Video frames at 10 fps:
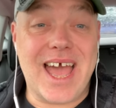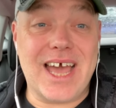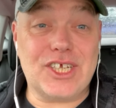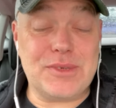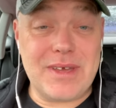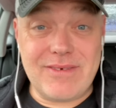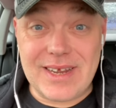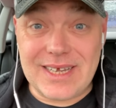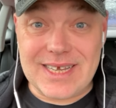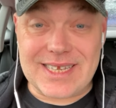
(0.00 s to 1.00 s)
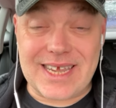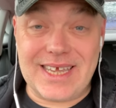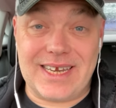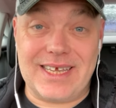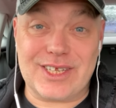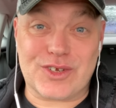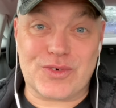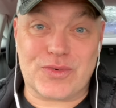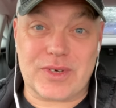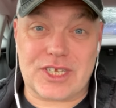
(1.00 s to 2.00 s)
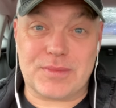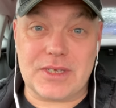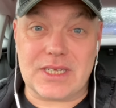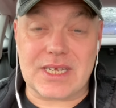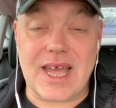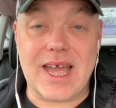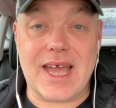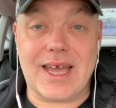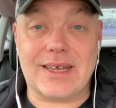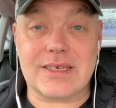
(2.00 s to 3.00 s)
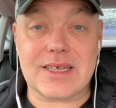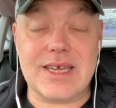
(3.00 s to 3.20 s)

As you may realise, it is Christmas and